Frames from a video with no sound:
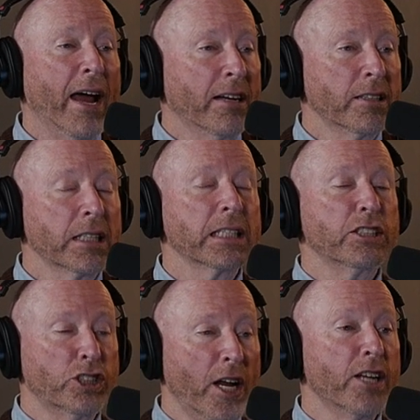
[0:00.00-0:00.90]
radically
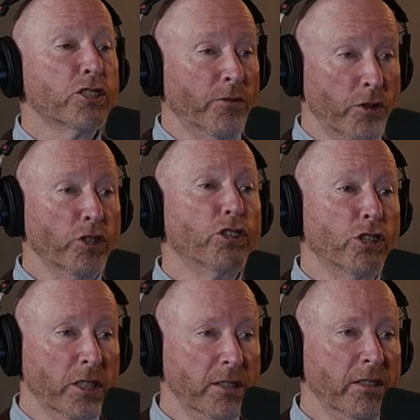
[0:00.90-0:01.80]
changed for the
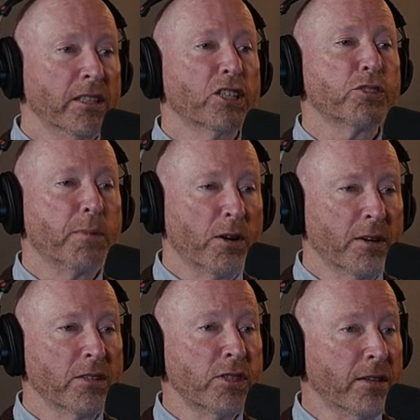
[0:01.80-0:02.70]
good an yeah. experience.